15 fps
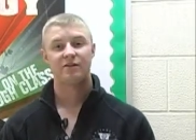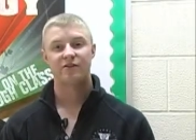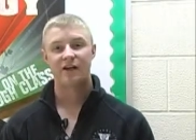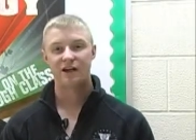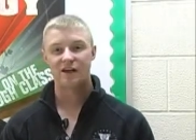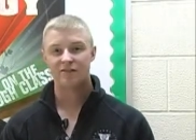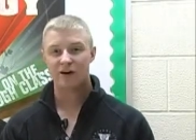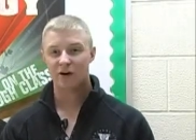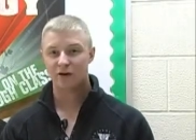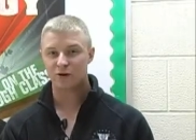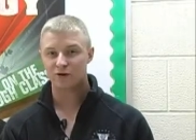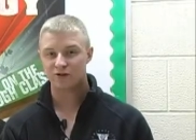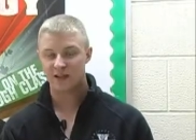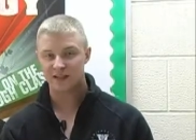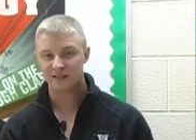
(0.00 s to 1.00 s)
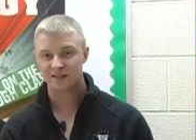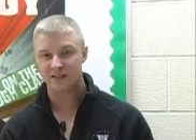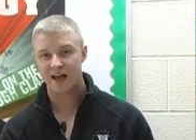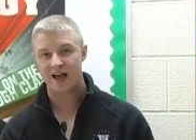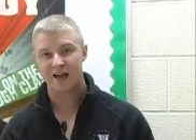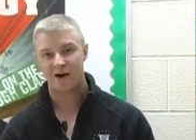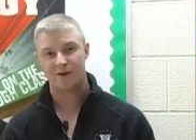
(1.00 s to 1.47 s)
Think of all those things
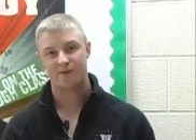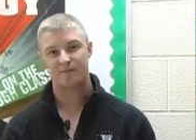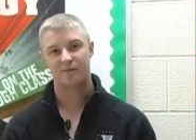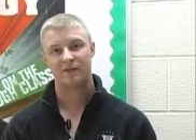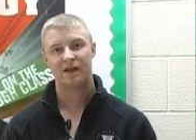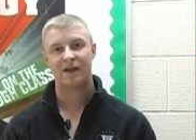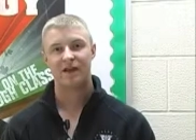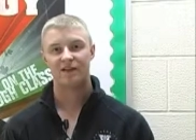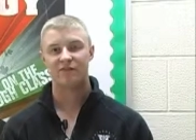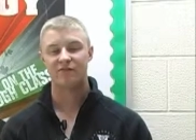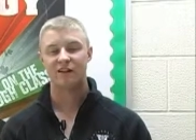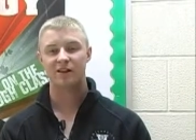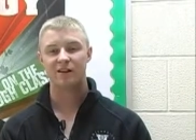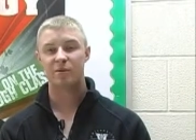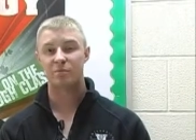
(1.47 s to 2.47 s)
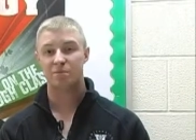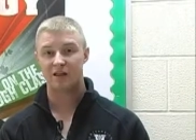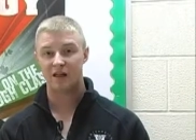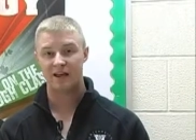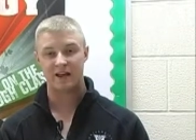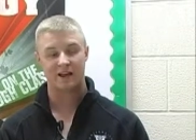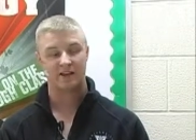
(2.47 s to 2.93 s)
now and develop a
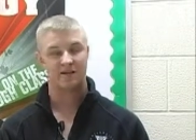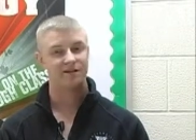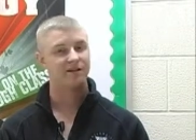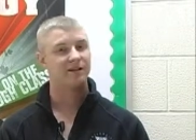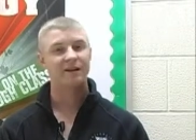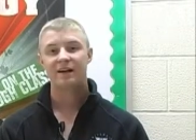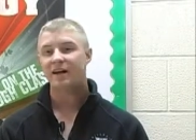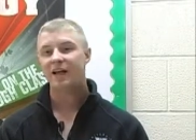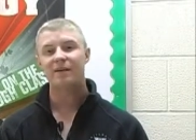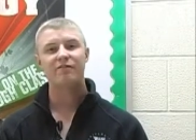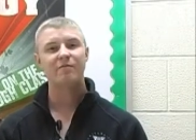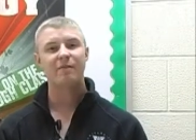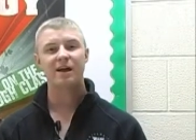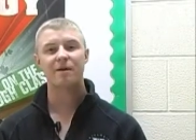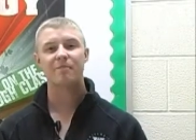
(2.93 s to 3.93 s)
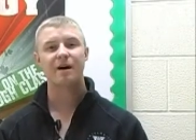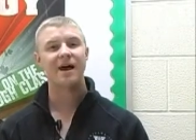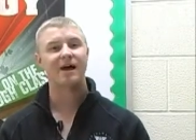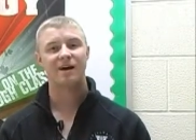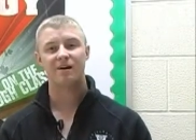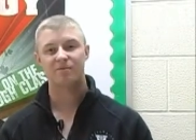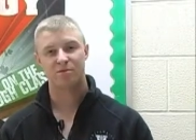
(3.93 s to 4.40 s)
plan. Even make a
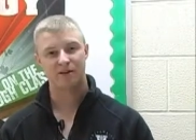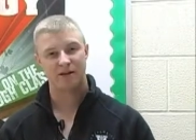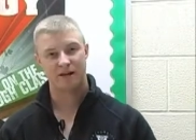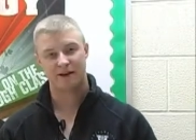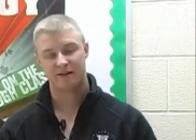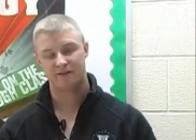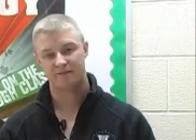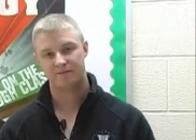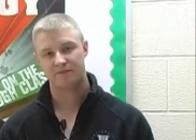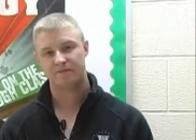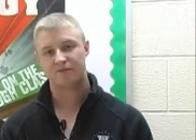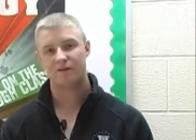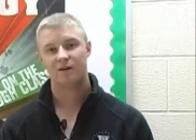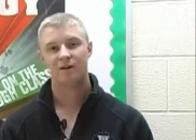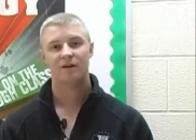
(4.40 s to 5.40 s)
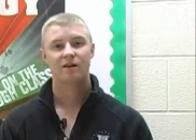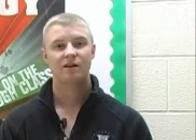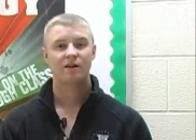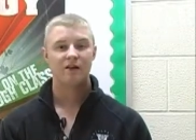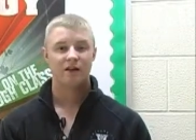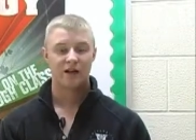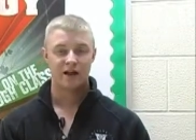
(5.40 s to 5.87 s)
backup plan.
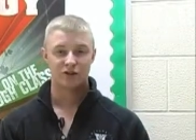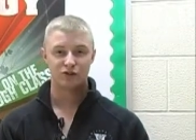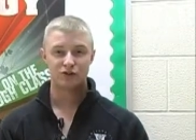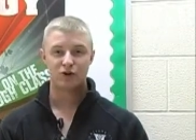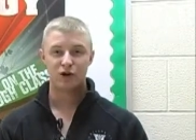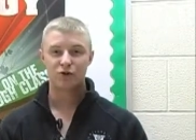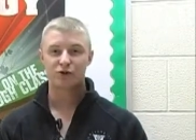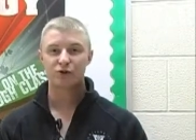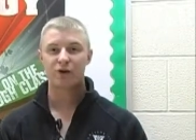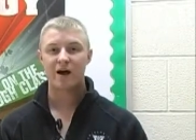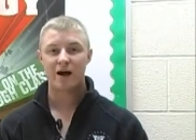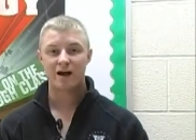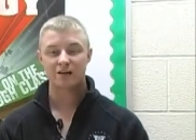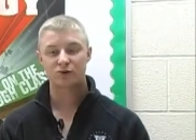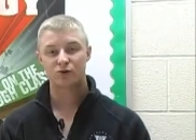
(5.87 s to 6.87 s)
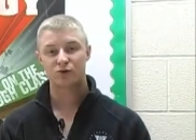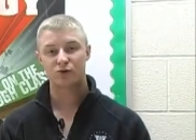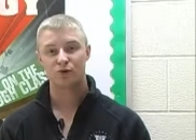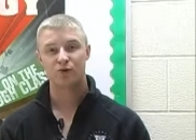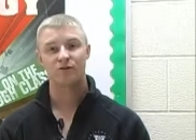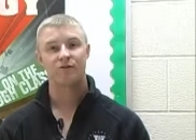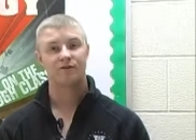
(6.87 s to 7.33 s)
As you go through high
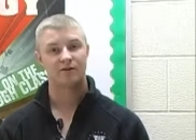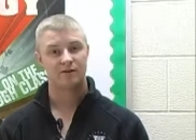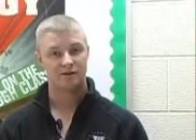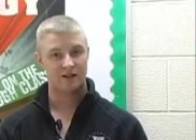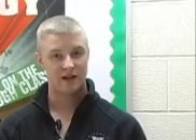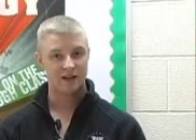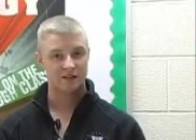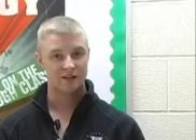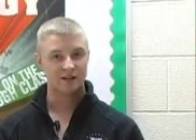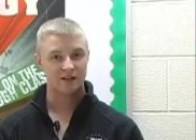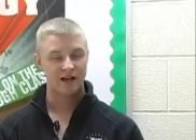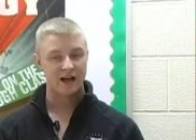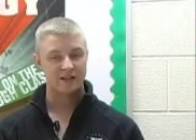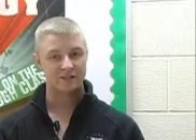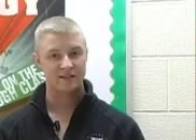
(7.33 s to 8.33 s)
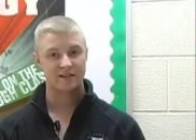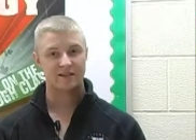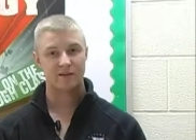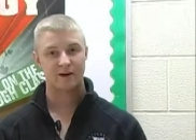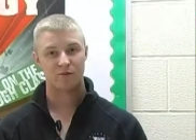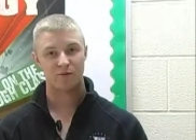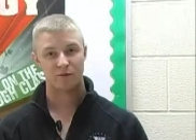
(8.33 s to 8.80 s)
school, take the classes
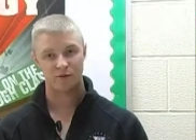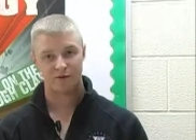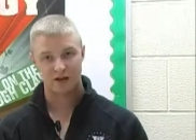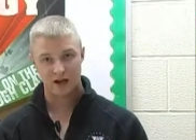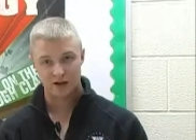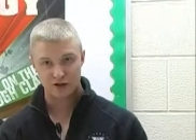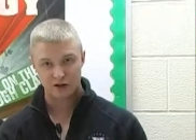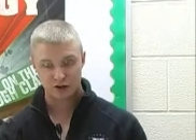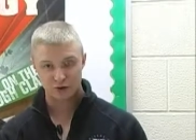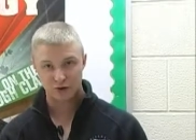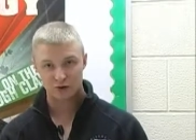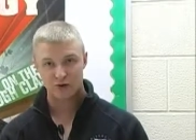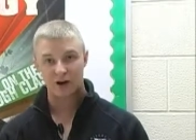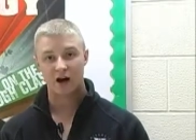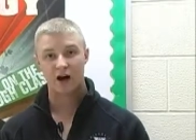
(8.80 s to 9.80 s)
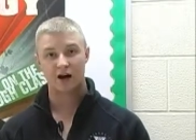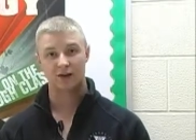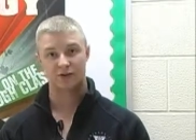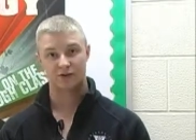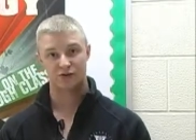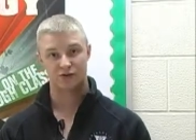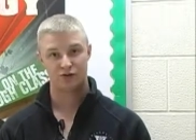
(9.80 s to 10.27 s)
that will take you to
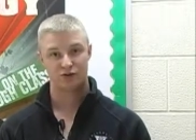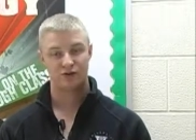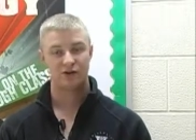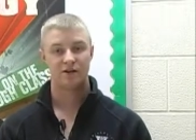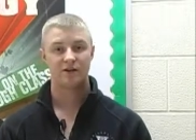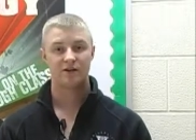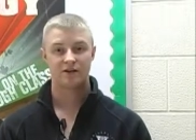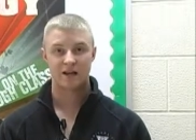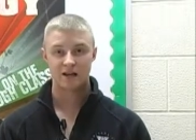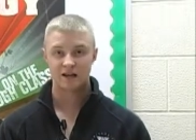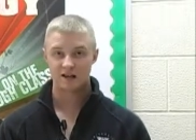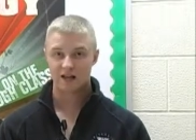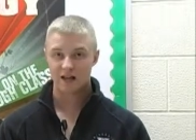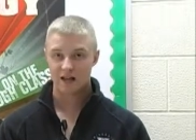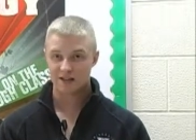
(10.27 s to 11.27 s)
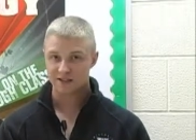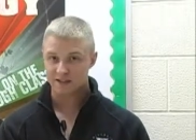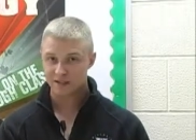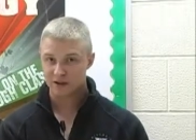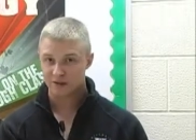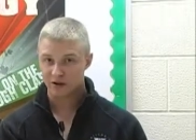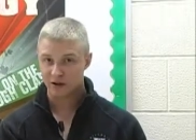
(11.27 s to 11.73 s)
college. Take the classes
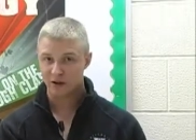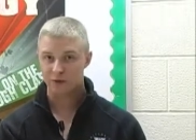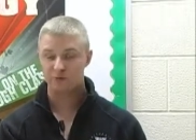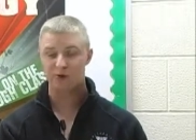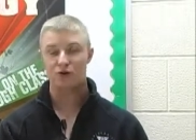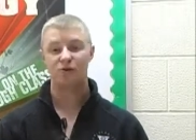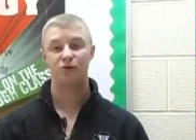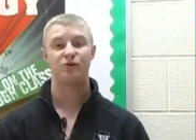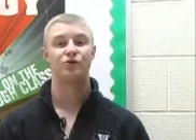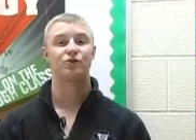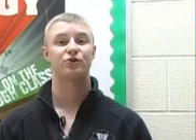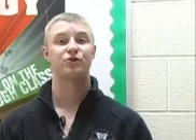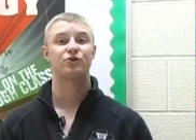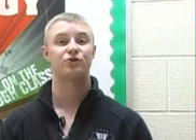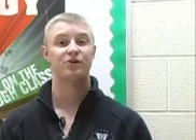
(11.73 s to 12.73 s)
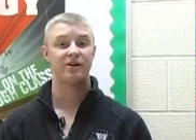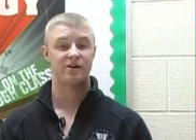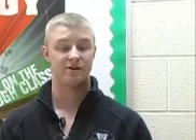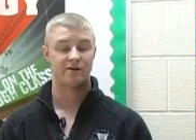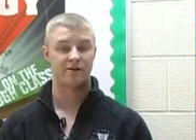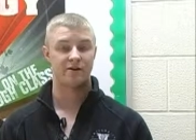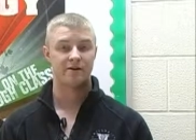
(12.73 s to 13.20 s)
that will help you in your
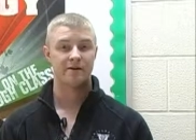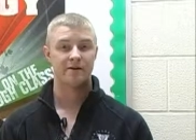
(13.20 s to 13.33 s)
career.